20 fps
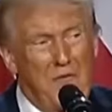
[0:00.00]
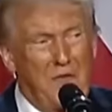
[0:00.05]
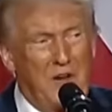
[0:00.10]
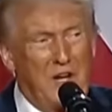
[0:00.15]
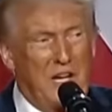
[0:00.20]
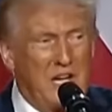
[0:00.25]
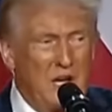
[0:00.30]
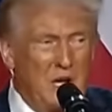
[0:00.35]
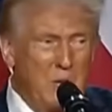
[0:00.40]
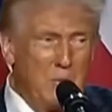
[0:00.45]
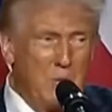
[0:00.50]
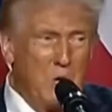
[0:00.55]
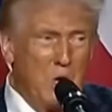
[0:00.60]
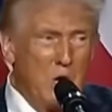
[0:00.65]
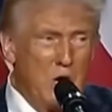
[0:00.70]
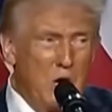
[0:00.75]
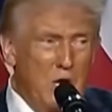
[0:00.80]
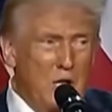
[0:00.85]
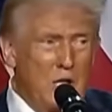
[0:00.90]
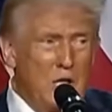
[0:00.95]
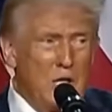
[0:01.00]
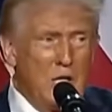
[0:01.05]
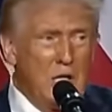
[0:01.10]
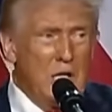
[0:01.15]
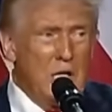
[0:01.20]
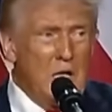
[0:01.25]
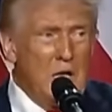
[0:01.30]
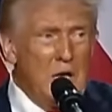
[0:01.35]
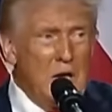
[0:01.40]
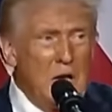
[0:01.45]
from, they came
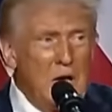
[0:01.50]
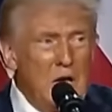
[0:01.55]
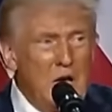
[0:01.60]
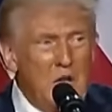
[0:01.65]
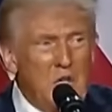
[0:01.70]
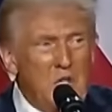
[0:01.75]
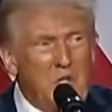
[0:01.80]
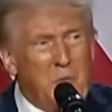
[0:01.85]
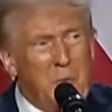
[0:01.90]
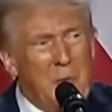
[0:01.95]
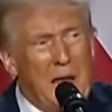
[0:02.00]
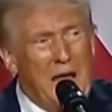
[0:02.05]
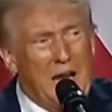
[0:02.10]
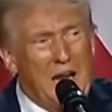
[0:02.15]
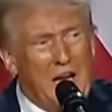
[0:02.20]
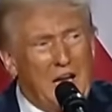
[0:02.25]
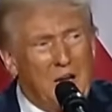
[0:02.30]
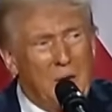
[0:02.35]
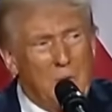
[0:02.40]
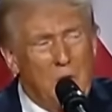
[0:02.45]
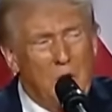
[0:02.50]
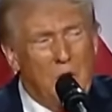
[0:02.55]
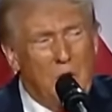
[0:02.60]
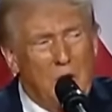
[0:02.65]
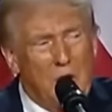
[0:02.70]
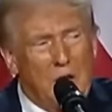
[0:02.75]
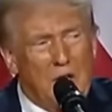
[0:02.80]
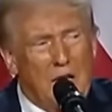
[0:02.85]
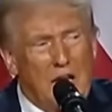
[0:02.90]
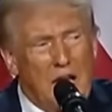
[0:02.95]
from all quarters,
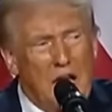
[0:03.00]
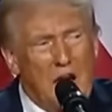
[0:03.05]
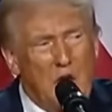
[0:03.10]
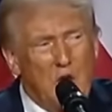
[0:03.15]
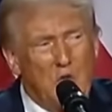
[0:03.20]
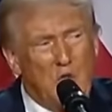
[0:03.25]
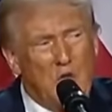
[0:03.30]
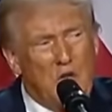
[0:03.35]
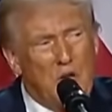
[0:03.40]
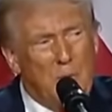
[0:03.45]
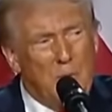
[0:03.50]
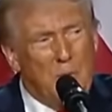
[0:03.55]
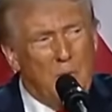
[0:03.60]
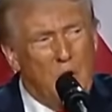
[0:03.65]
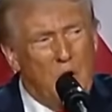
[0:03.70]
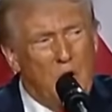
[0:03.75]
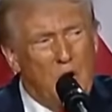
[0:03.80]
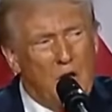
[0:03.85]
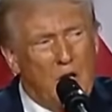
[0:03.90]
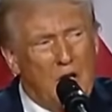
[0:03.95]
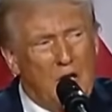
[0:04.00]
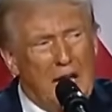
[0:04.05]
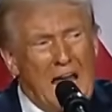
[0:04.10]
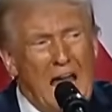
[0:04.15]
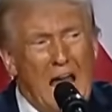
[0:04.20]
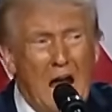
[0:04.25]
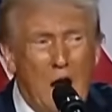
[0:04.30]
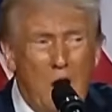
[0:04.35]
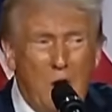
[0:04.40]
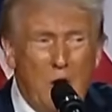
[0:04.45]
union, non-union,
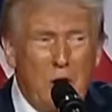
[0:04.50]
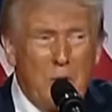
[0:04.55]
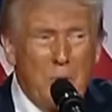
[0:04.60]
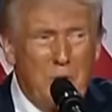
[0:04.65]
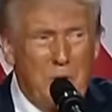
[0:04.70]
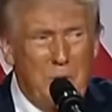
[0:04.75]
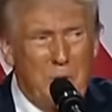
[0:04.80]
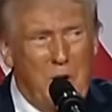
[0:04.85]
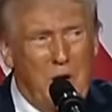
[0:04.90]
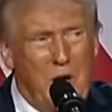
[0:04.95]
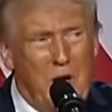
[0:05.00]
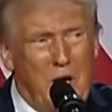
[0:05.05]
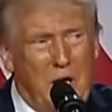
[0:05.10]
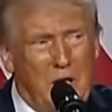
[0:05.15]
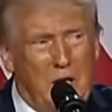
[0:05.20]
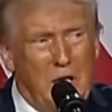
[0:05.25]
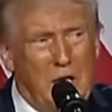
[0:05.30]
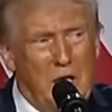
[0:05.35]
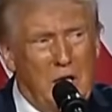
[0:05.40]
African American,